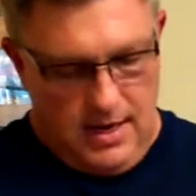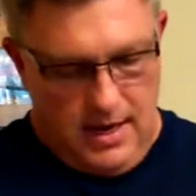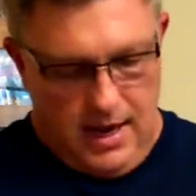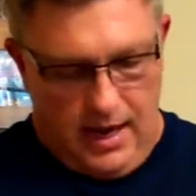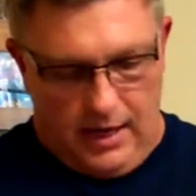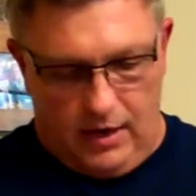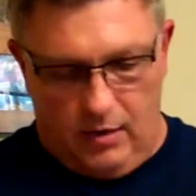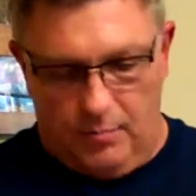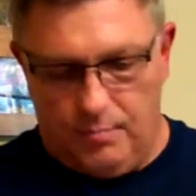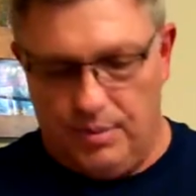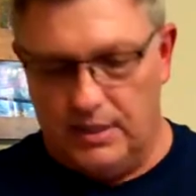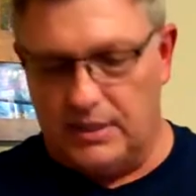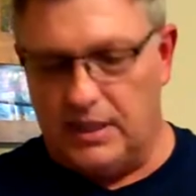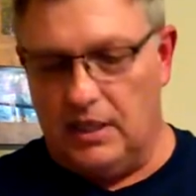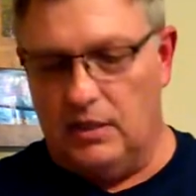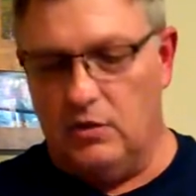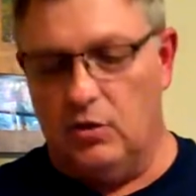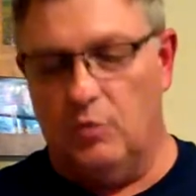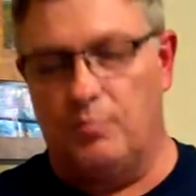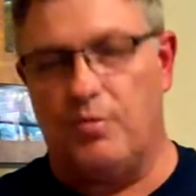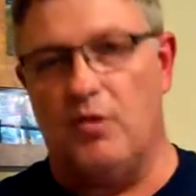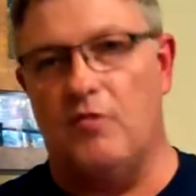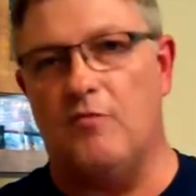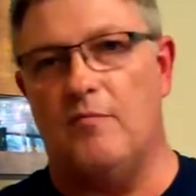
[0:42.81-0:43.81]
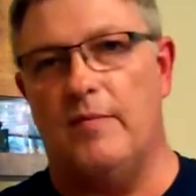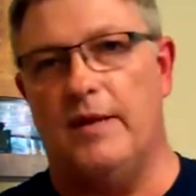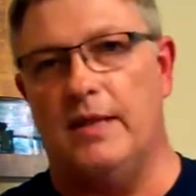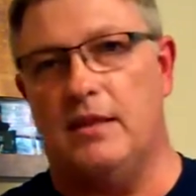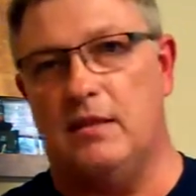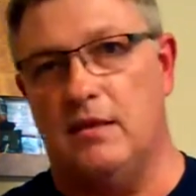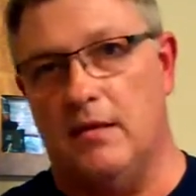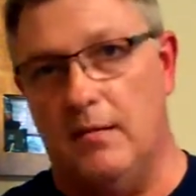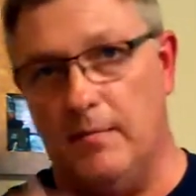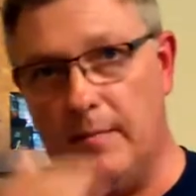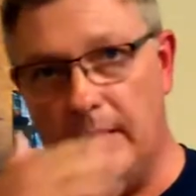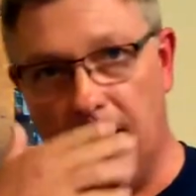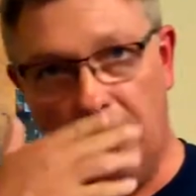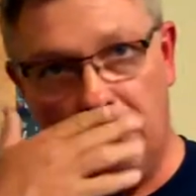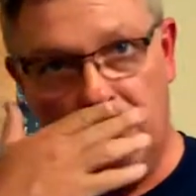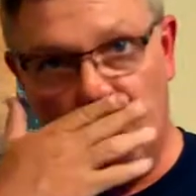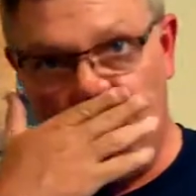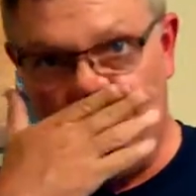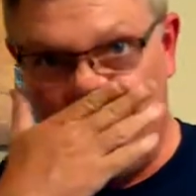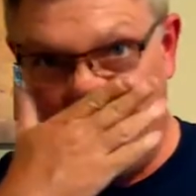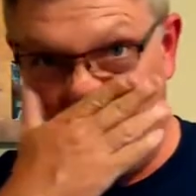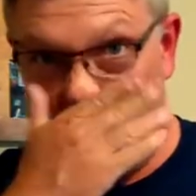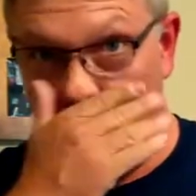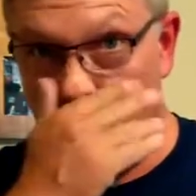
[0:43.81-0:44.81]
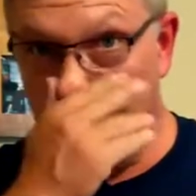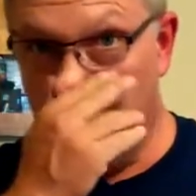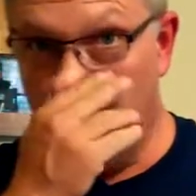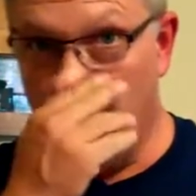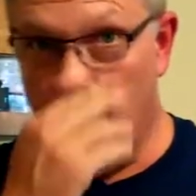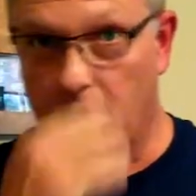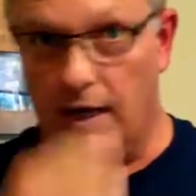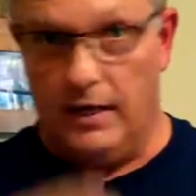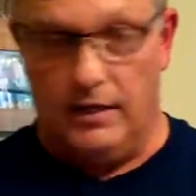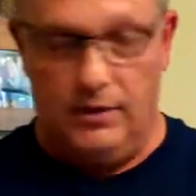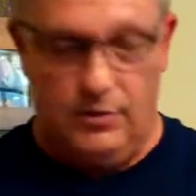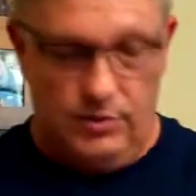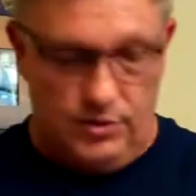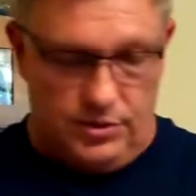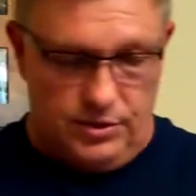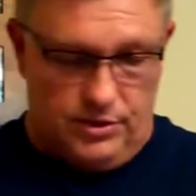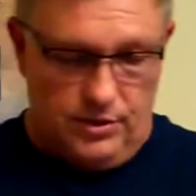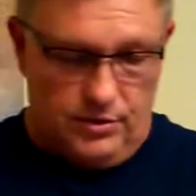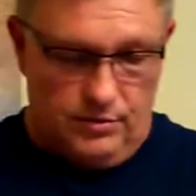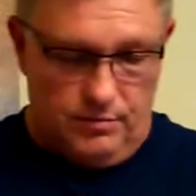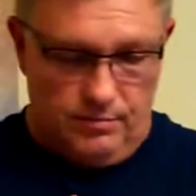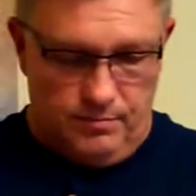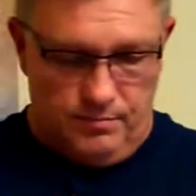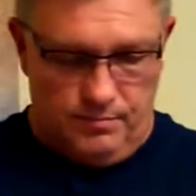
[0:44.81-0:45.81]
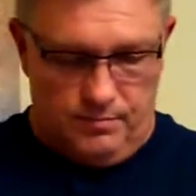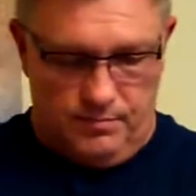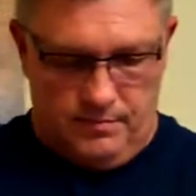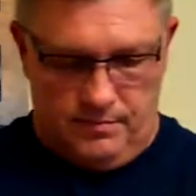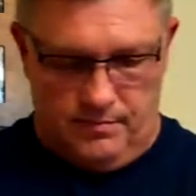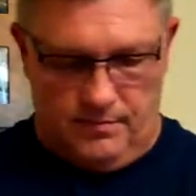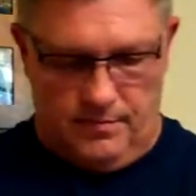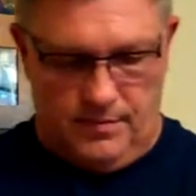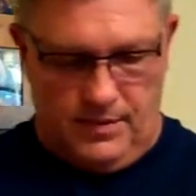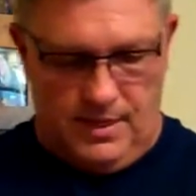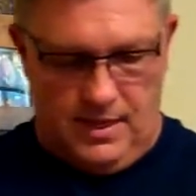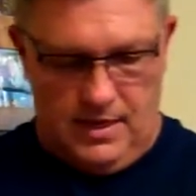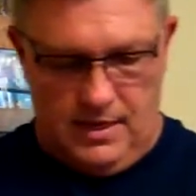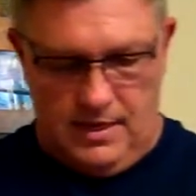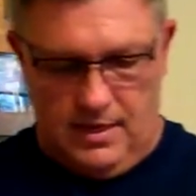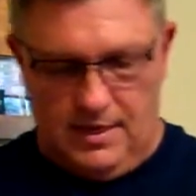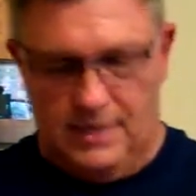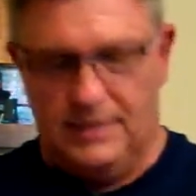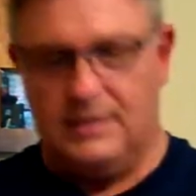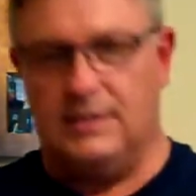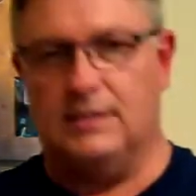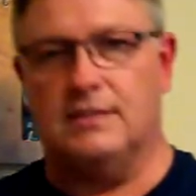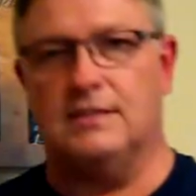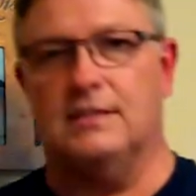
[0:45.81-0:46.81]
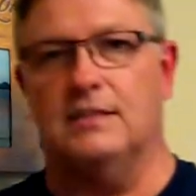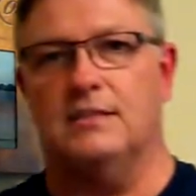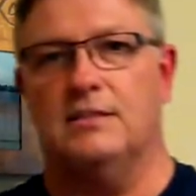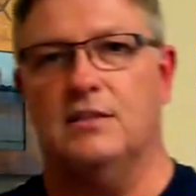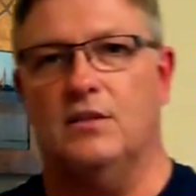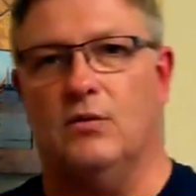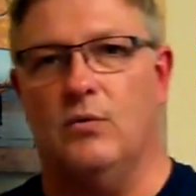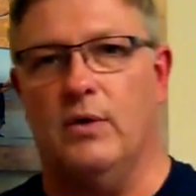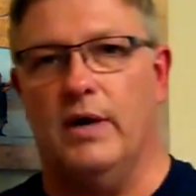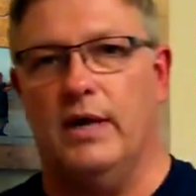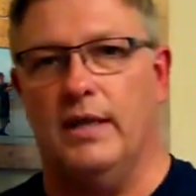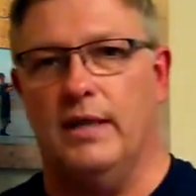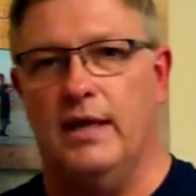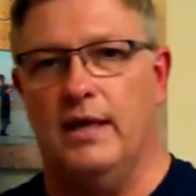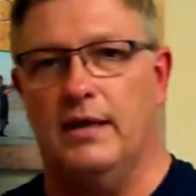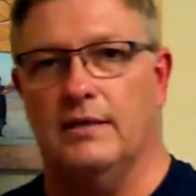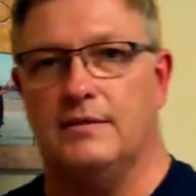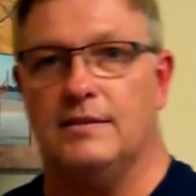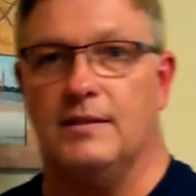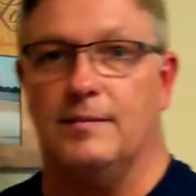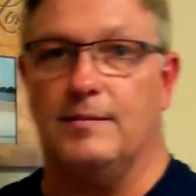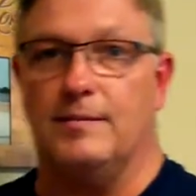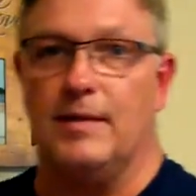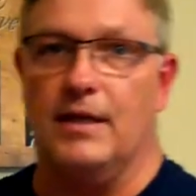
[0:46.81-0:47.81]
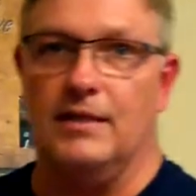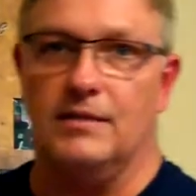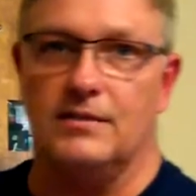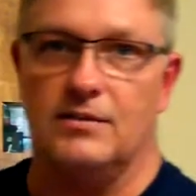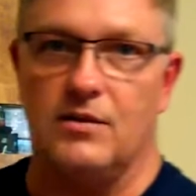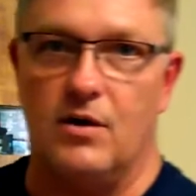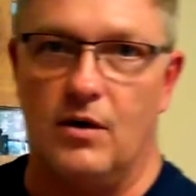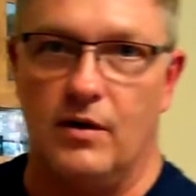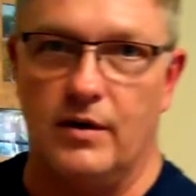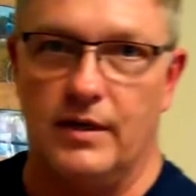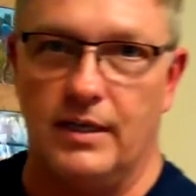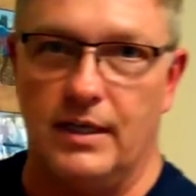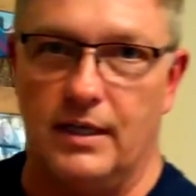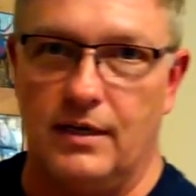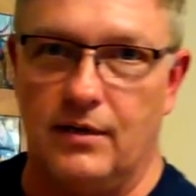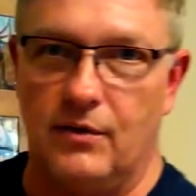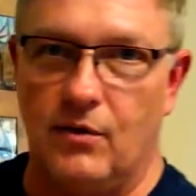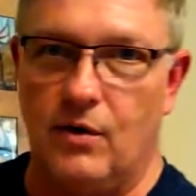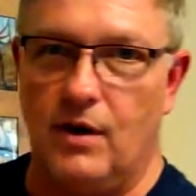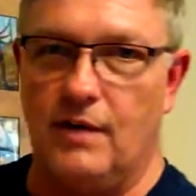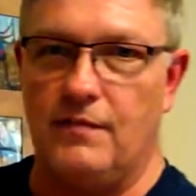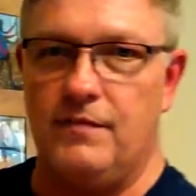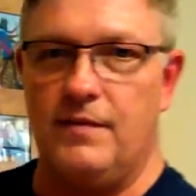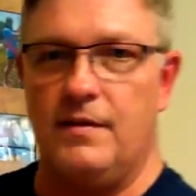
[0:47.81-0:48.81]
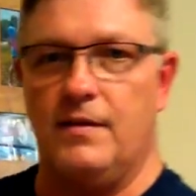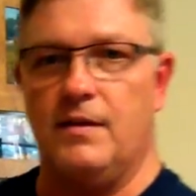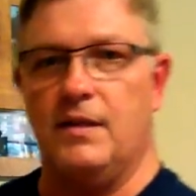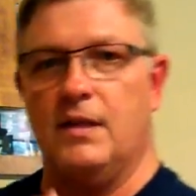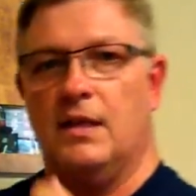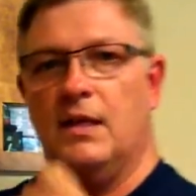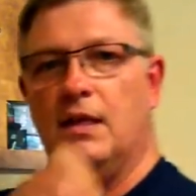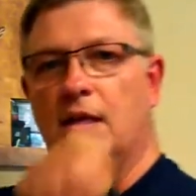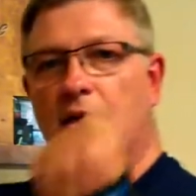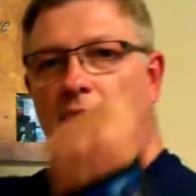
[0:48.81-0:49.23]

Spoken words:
I don't put that loop over my thumb anymore. I used to. It just gets in the way then. Sometimes it's hard to get it off.